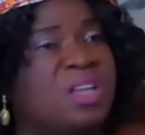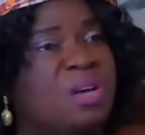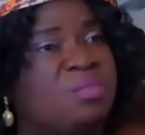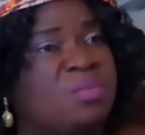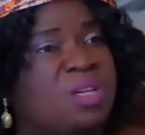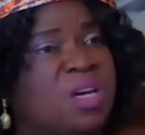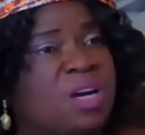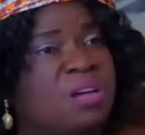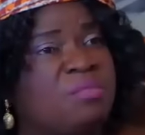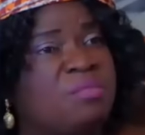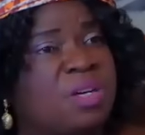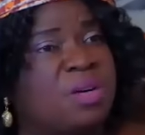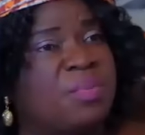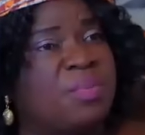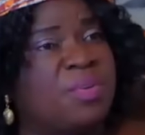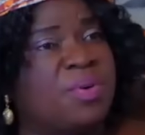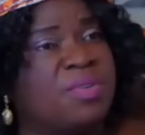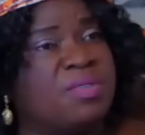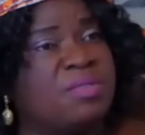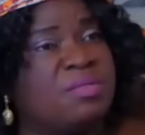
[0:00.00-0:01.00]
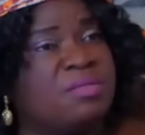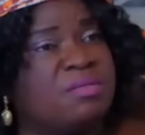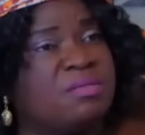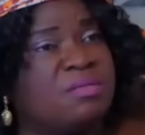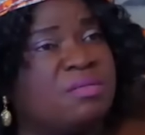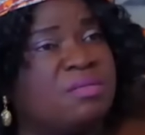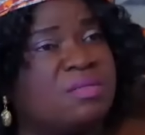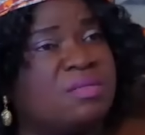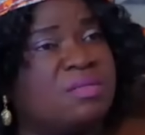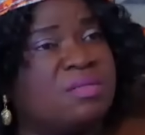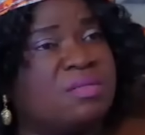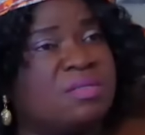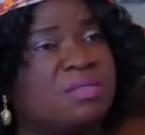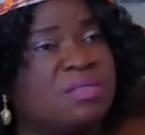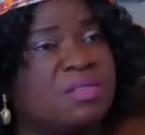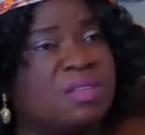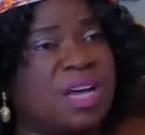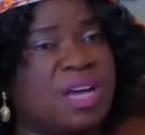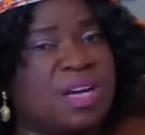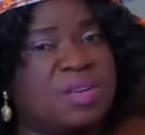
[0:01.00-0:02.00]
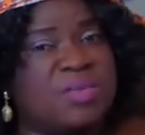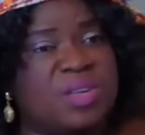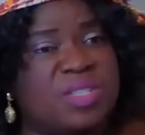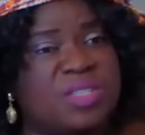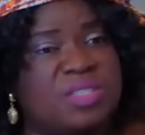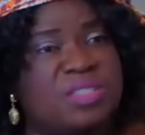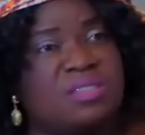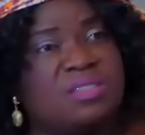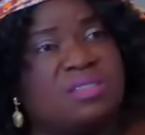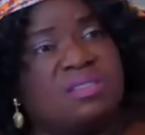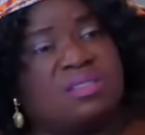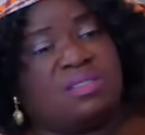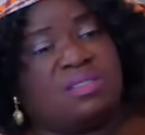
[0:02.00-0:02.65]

Shut up, Jack. But pause. Carry